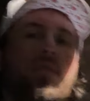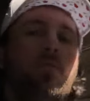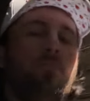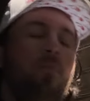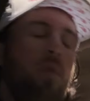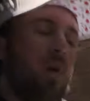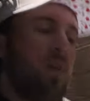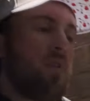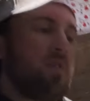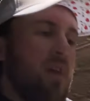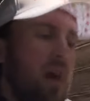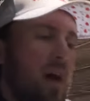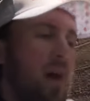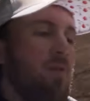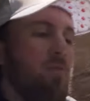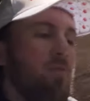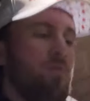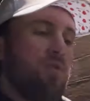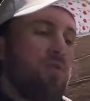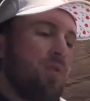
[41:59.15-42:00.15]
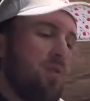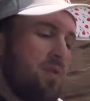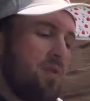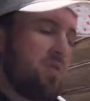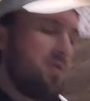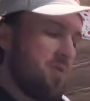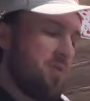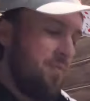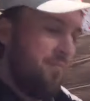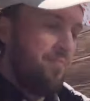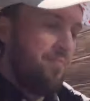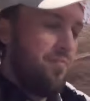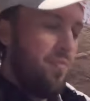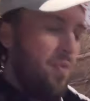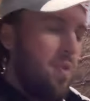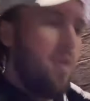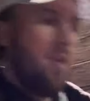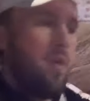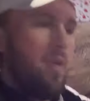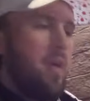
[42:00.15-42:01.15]
thing parked outdoors,
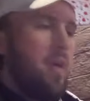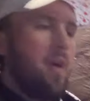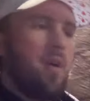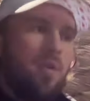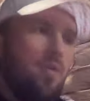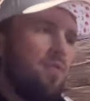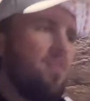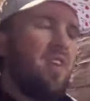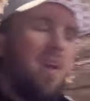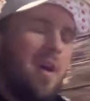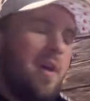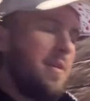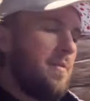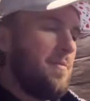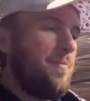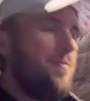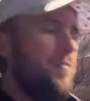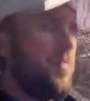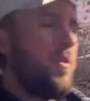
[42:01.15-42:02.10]
like overnight,